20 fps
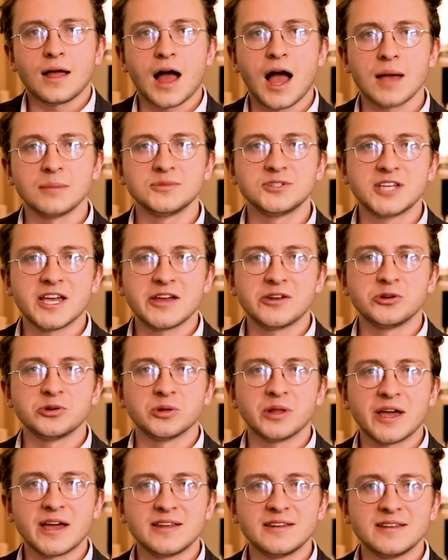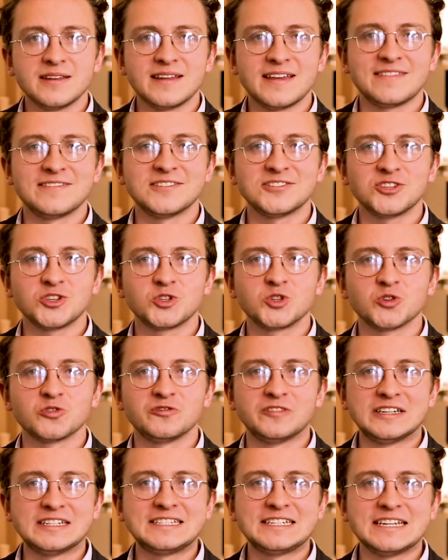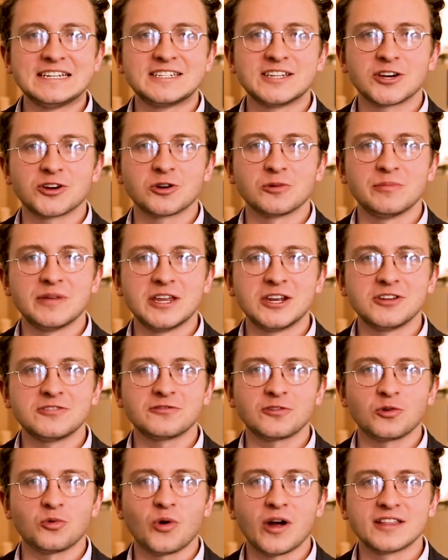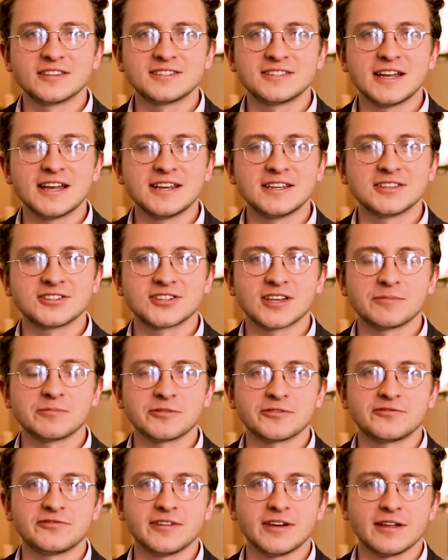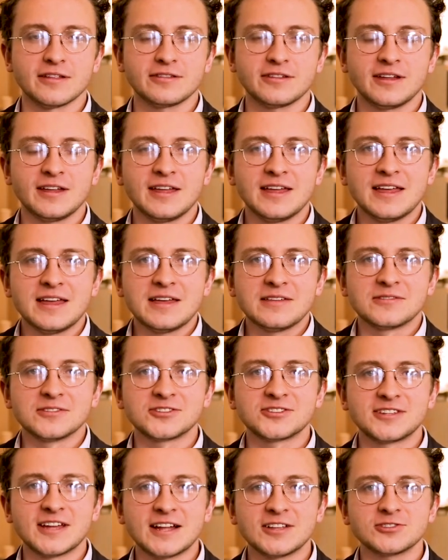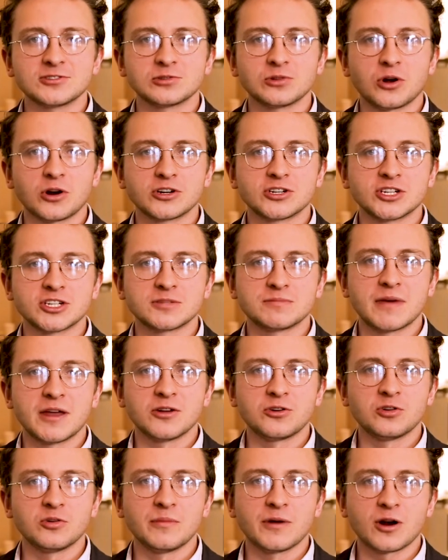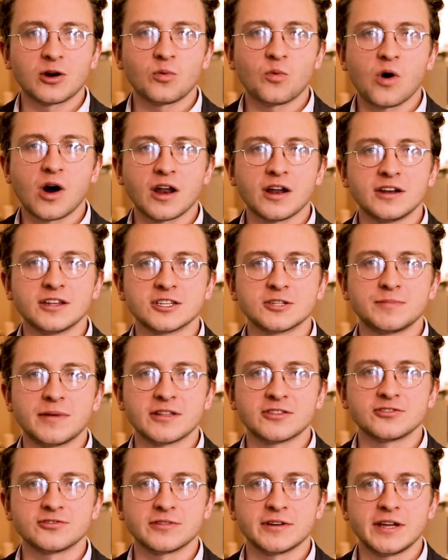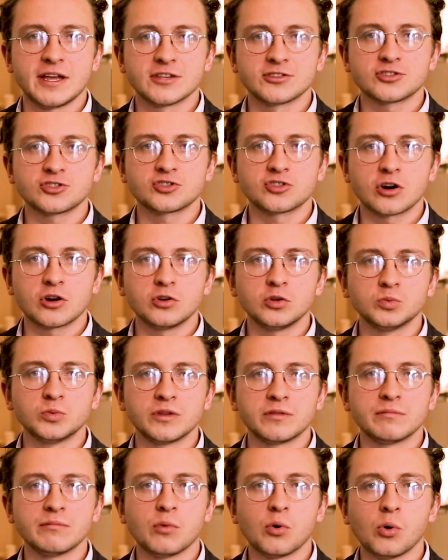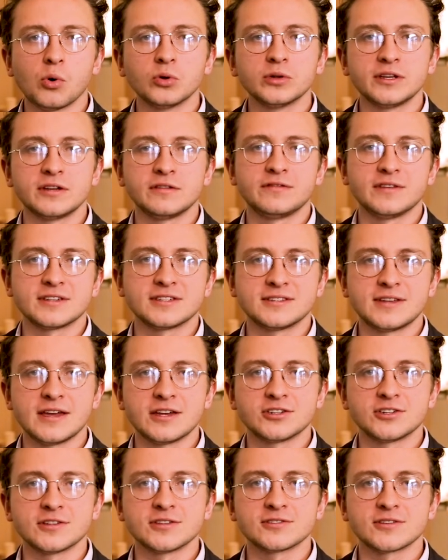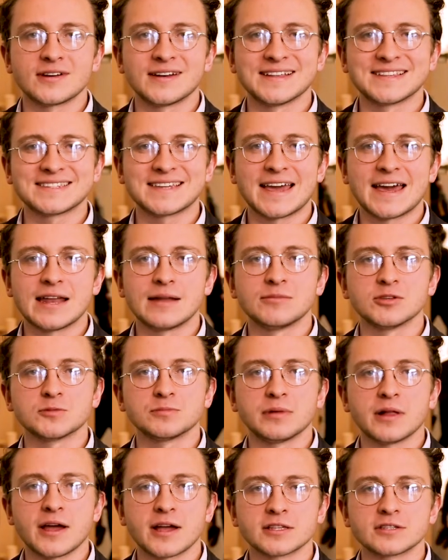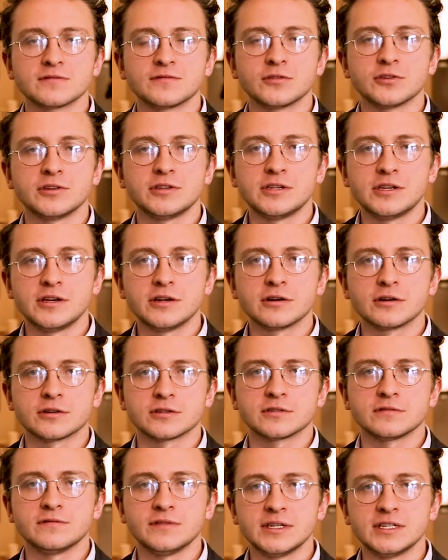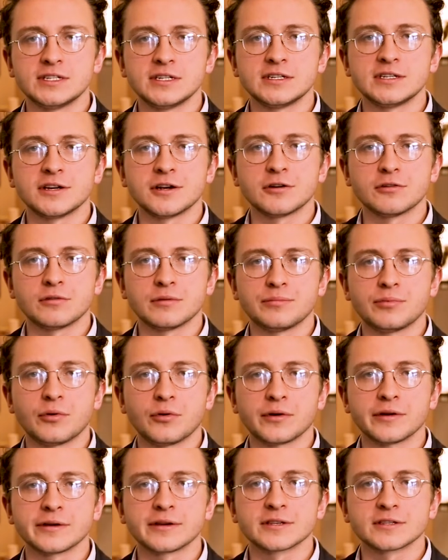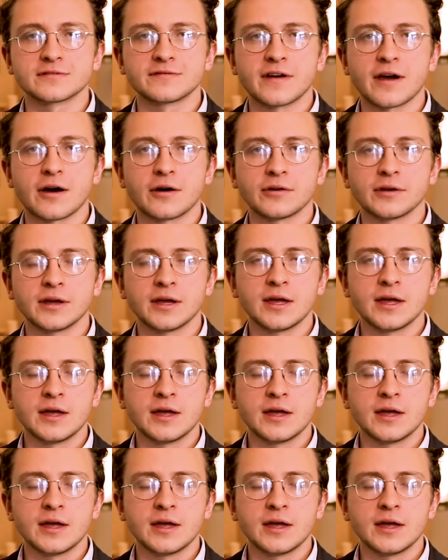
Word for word: I'm Xander Landen, and this is your VT Digger Minute for Wednesday, December 5th. The state's largest medical marijuana dispensary has struggled with mold infestations on its cannabis plants for years, VT Digger reporting has found.